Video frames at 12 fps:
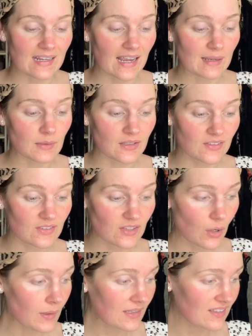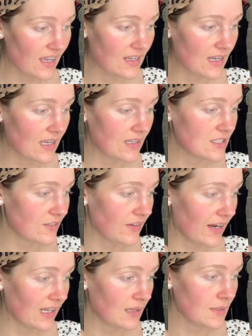I'm so excited to
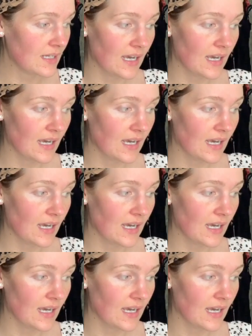finally be